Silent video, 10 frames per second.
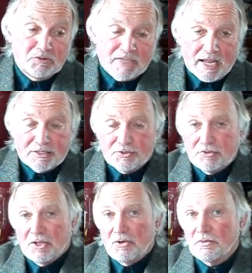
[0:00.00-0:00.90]
They do
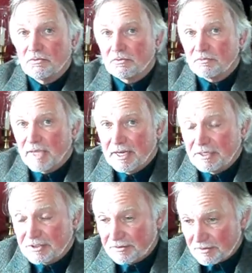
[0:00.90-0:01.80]
that, you know,
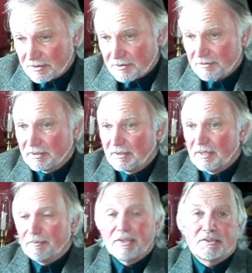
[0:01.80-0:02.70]
Asians.
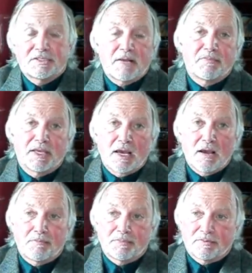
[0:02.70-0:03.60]
Build
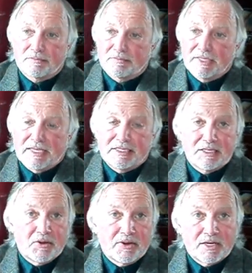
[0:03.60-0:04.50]
something up,
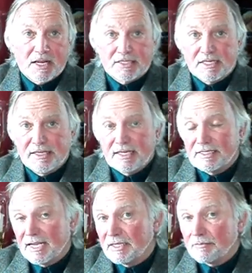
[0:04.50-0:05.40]
get it going
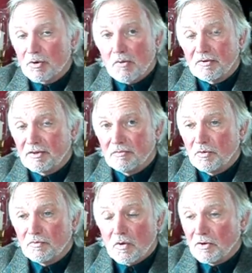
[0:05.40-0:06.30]
nicely, then take the profit
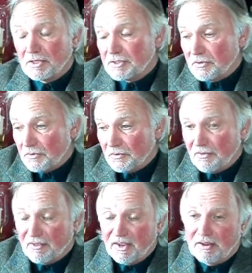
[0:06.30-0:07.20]
and move on. It's a
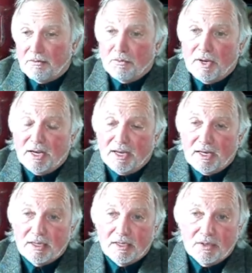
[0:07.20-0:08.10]
good thing,
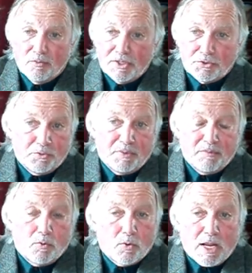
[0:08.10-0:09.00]
really. We
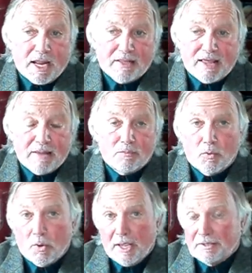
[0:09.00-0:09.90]
should be more like
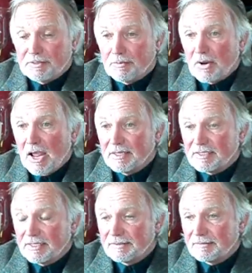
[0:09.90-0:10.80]
that, more
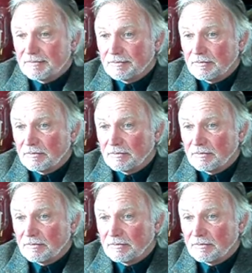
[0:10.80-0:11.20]
enterprising.